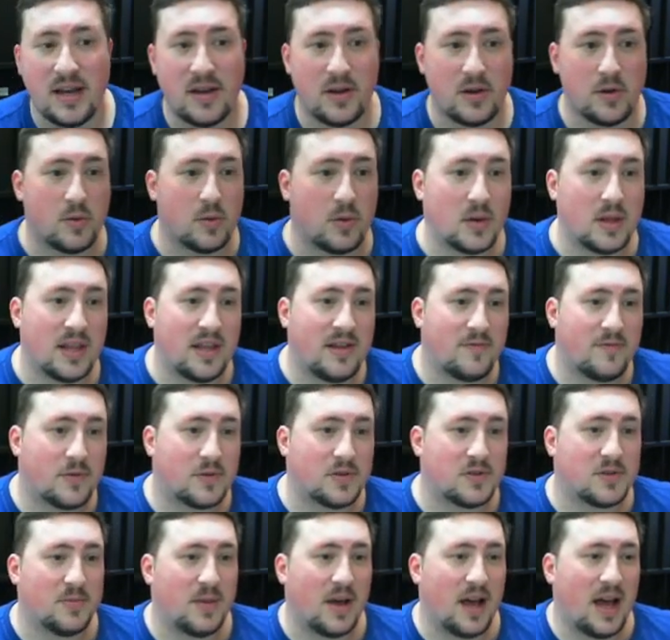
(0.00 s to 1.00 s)
and Coeur d'Alene for
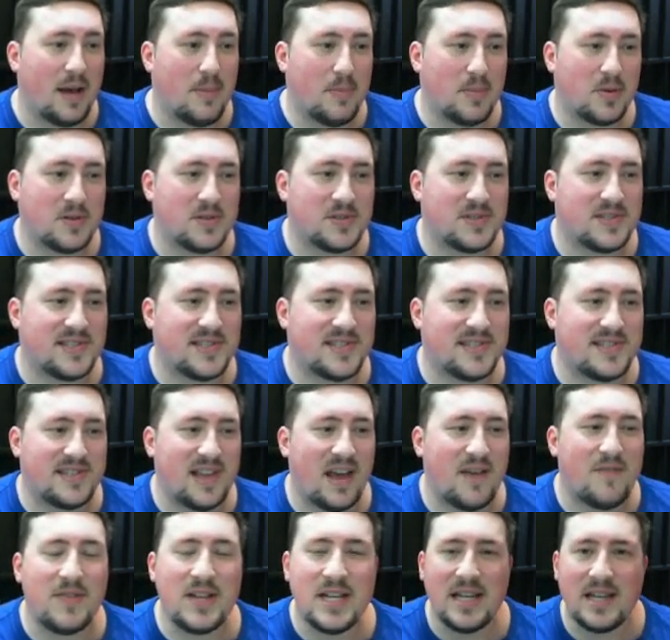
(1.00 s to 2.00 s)
some upper
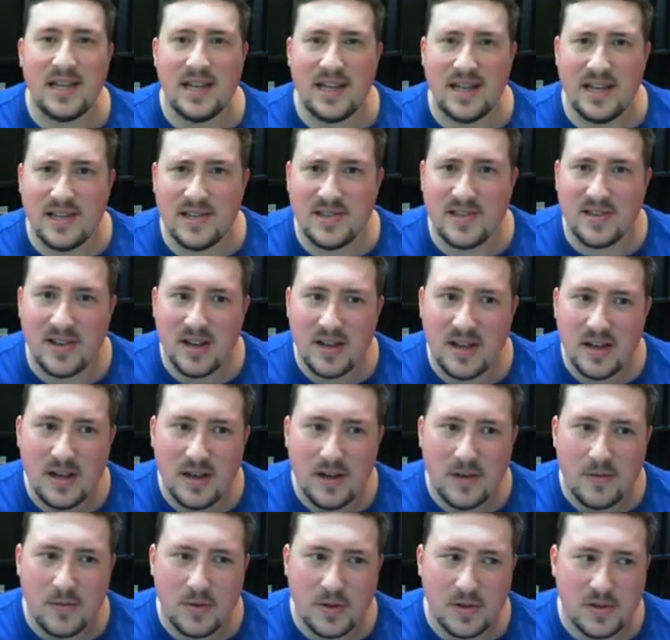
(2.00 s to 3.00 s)
70s
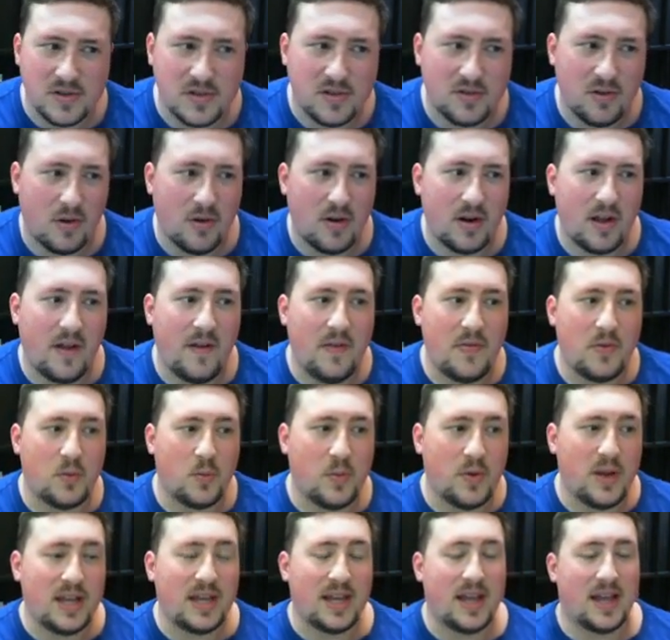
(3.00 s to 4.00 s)
for the start of the
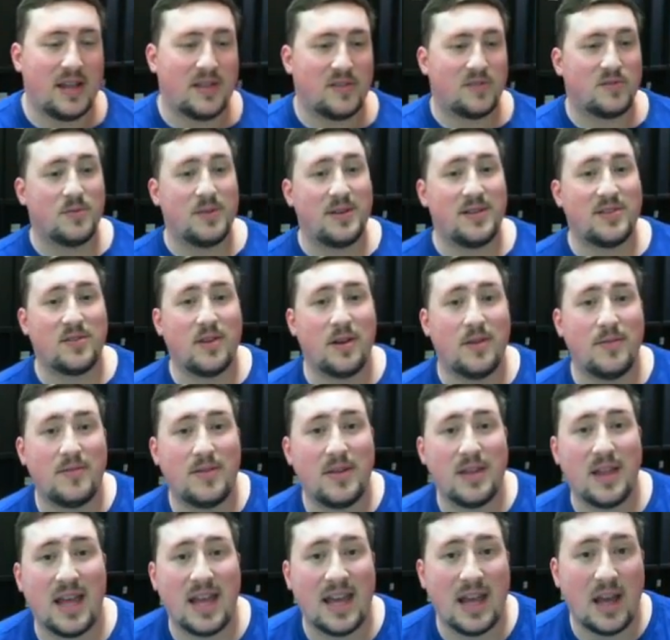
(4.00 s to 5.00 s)
weekend. So it is going to
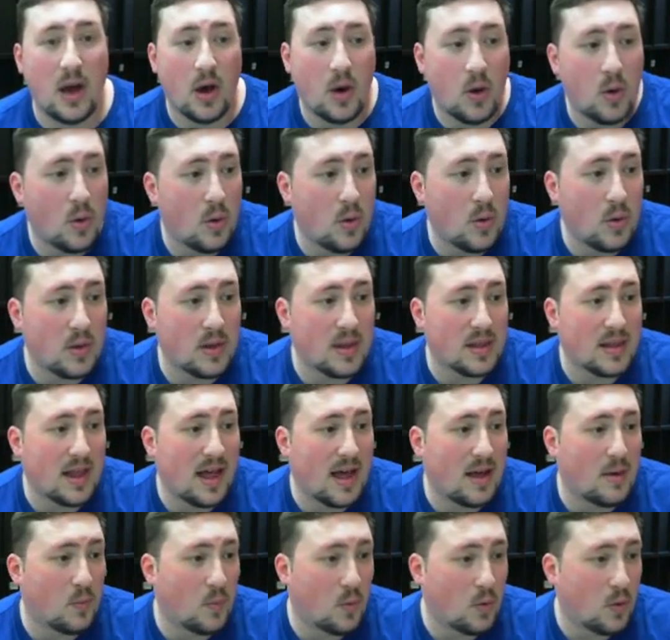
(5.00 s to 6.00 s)
feel a whole
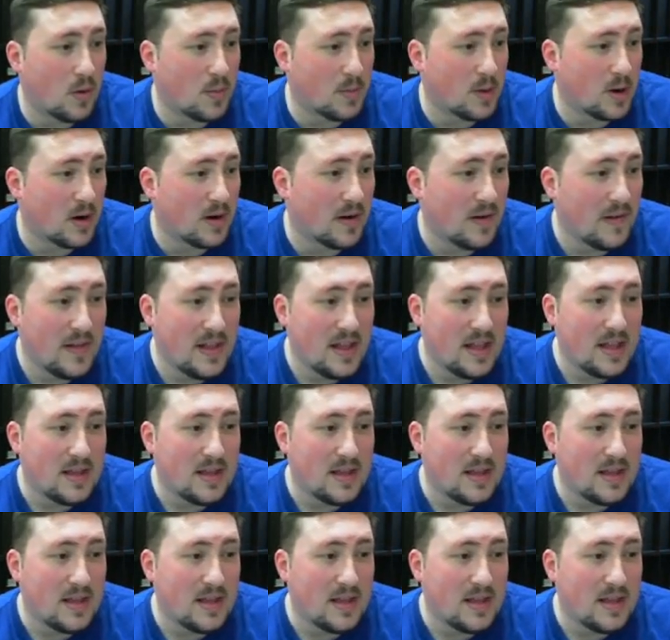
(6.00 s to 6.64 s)
lot warmer.